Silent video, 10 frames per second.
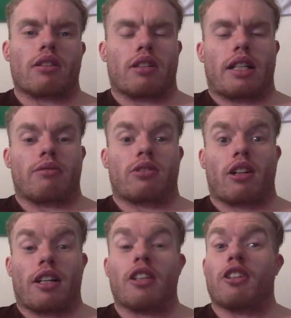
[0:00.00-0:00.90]
uh,
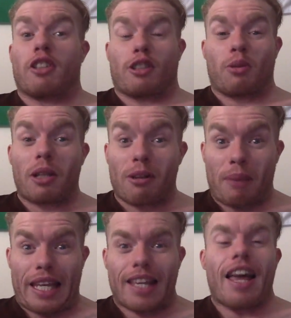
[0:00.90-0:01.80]
sorry, you can Twitter
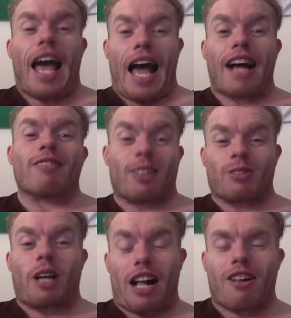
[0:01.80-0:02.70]
me at
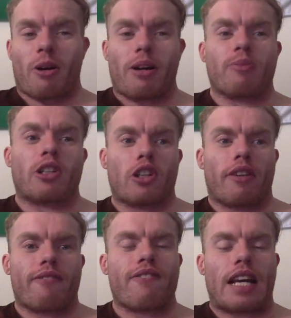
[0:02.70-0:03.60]
Russell Harrower. You
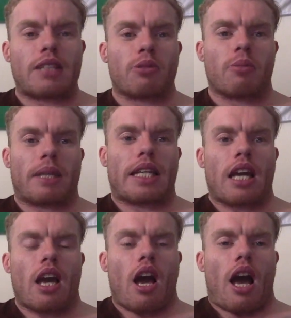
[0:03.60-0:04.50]
can Facebook me,
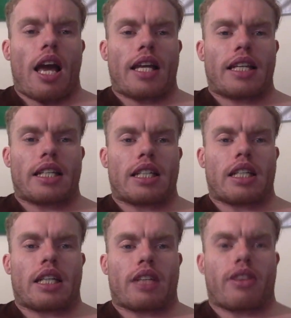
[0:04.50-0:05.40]

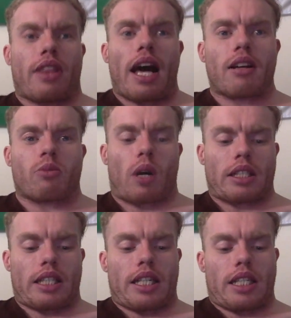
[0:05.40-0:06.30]
Yeah, that
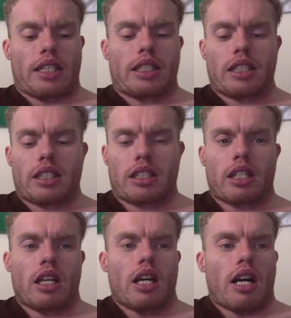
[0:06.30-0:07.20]
one is,
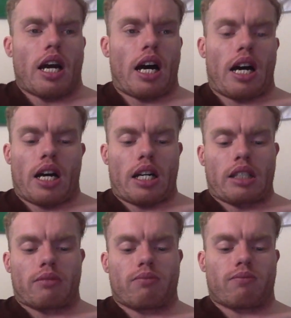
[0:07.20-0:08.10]

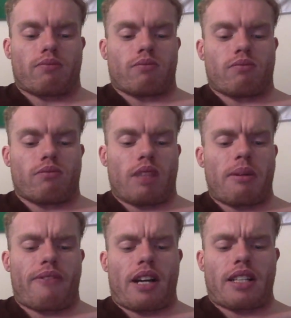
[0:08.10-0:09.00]
uh, let
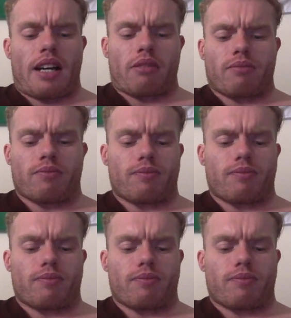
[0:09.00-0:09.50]
me find out.